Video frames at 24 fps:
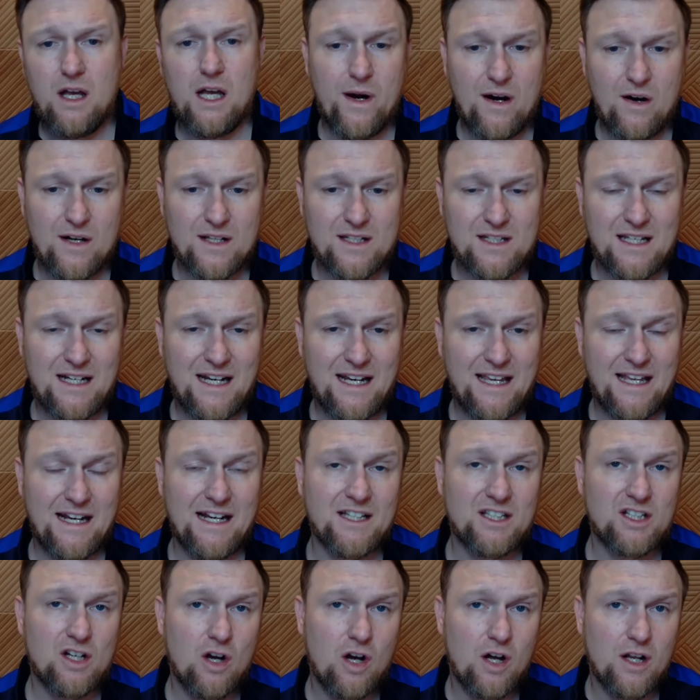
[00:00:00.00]
where it's going to
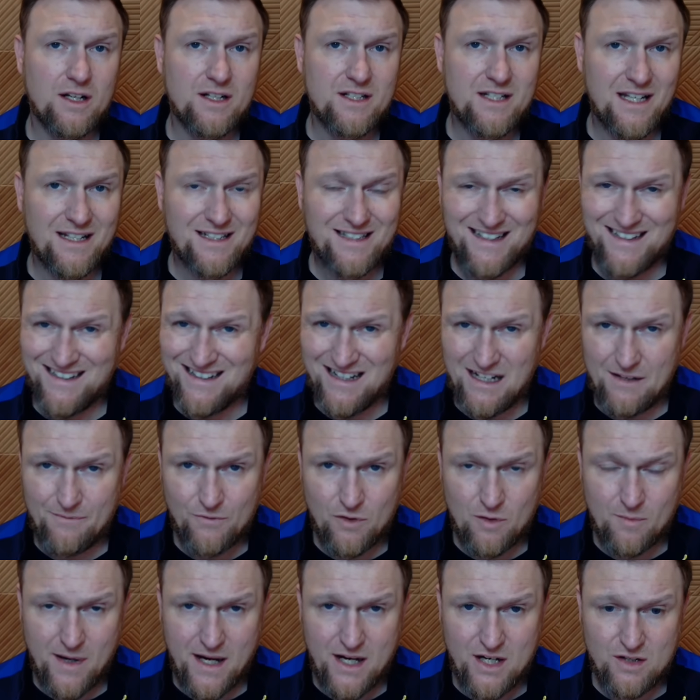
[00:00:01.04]
get its content and
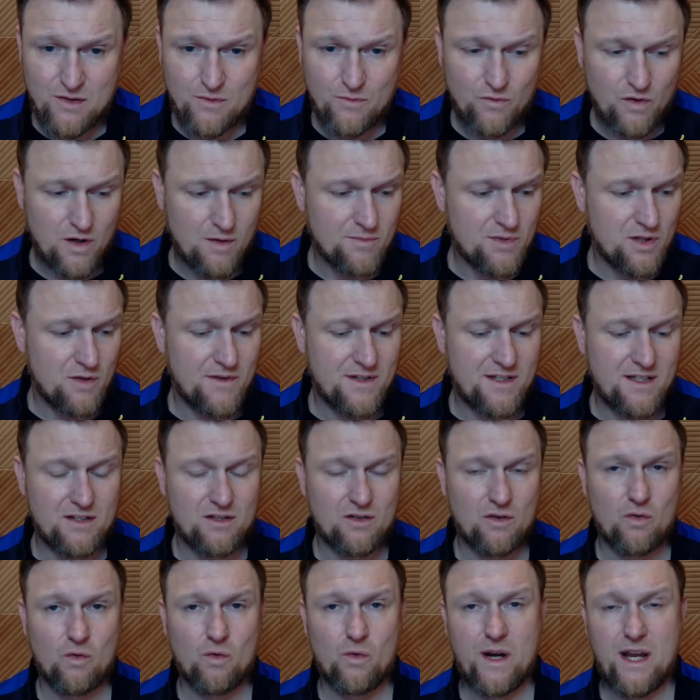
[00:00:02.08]
information from. So this
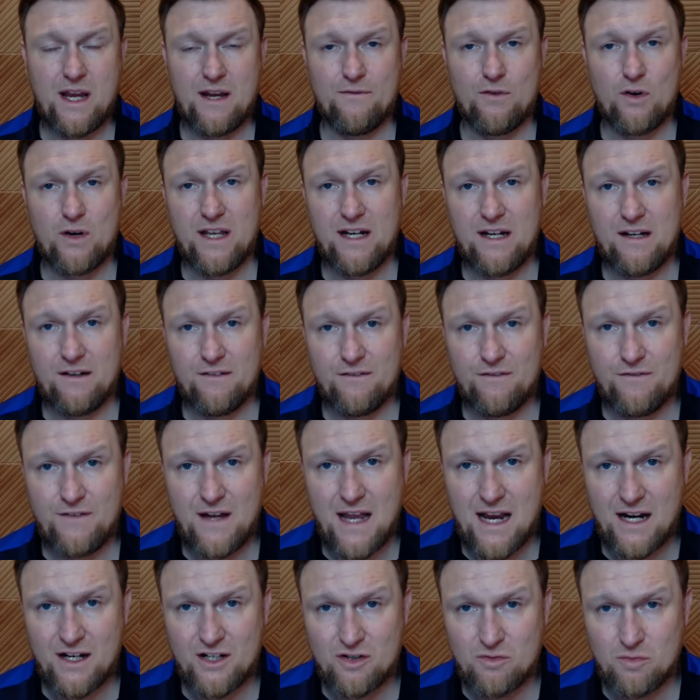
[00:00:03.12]
is great for getting
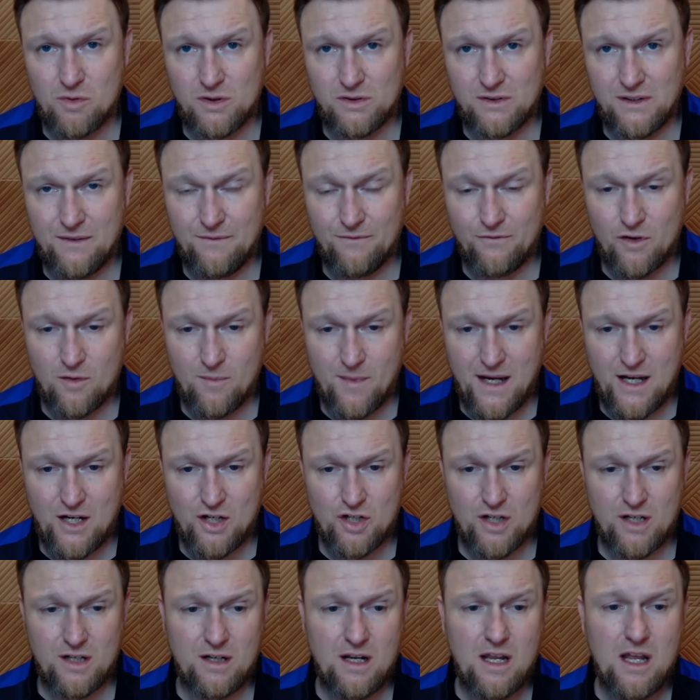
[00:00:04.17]
factual
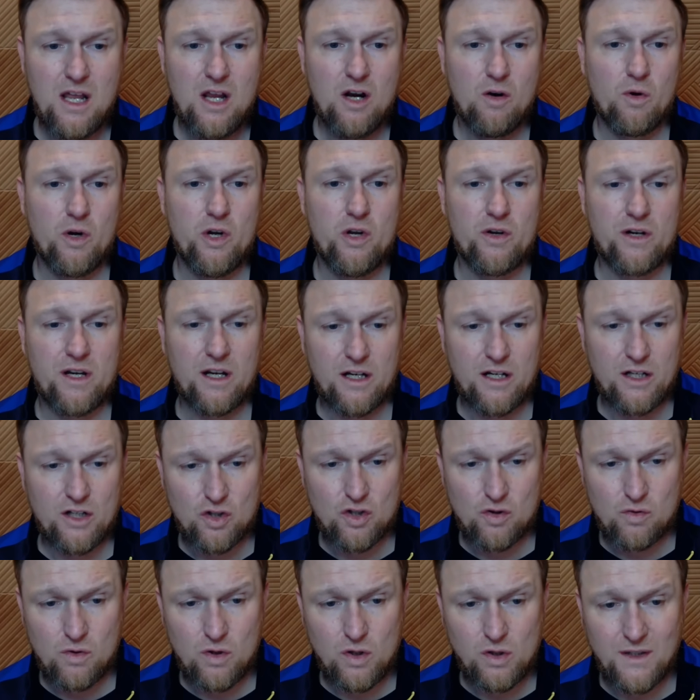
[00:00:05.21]
information where you can
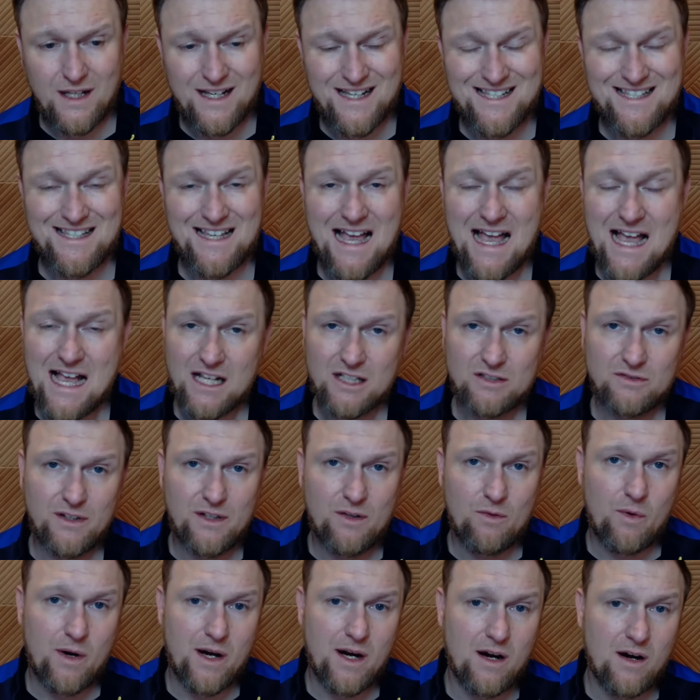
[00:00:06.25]
control
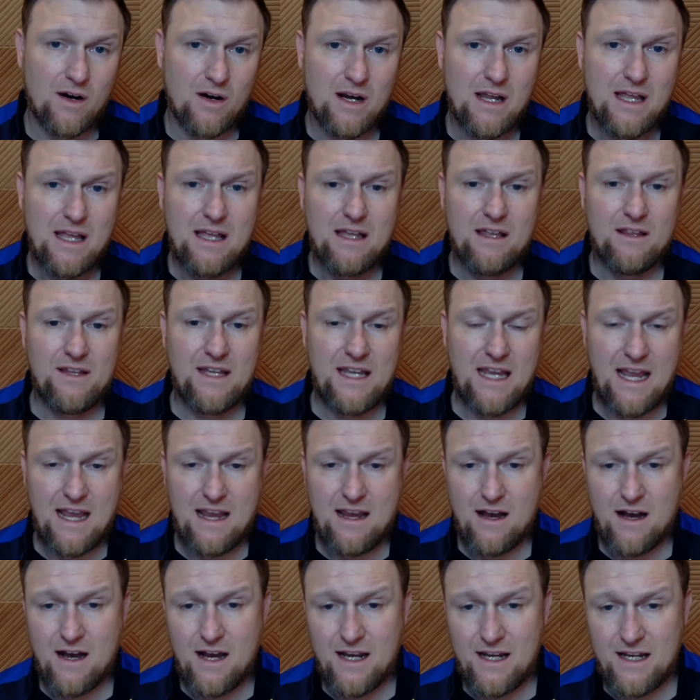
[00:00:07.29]
exactly where the
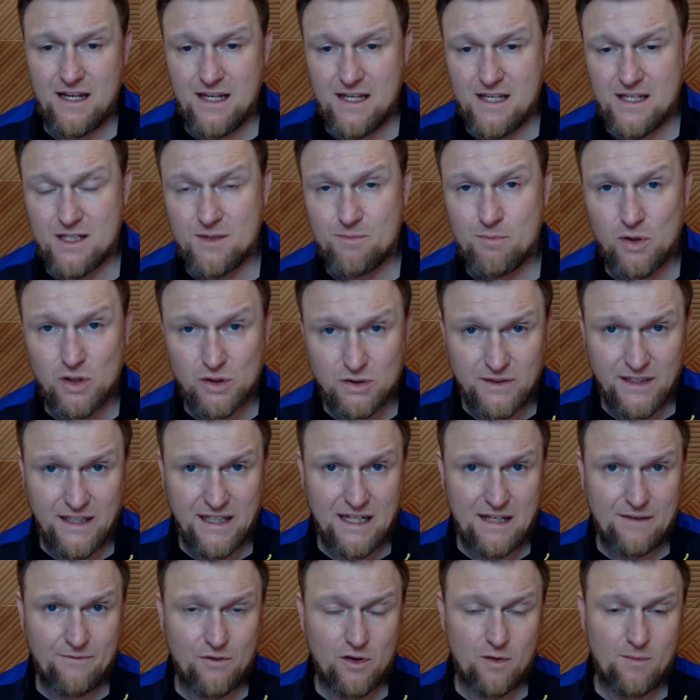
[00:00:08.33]
AI is
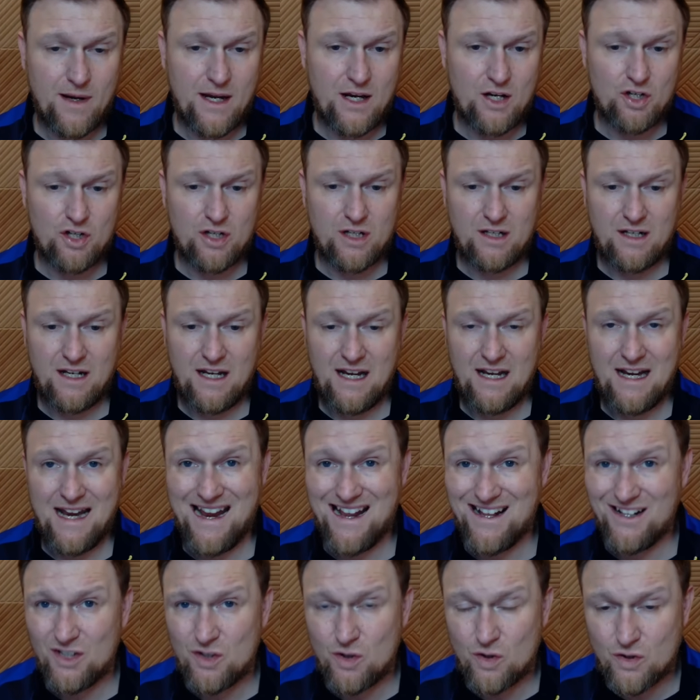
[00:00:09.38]
pulling information and
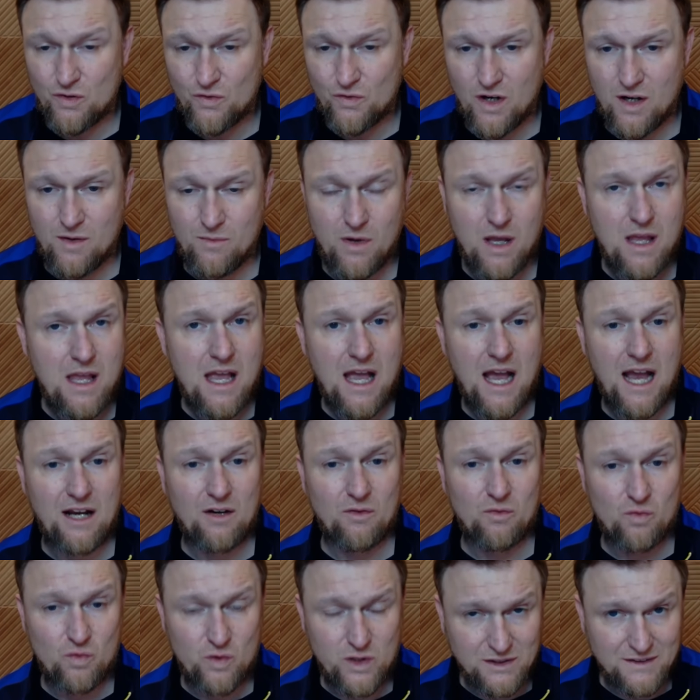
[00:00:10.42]
answers from.
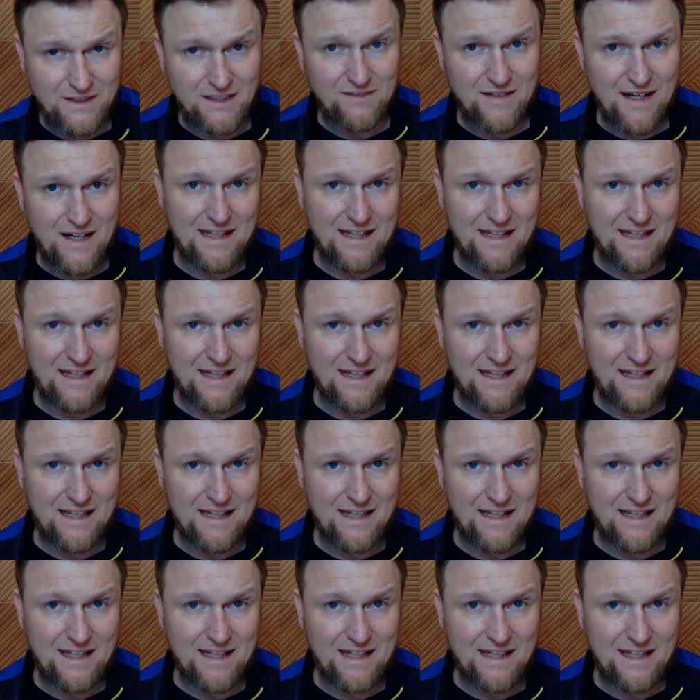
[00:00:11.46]
I really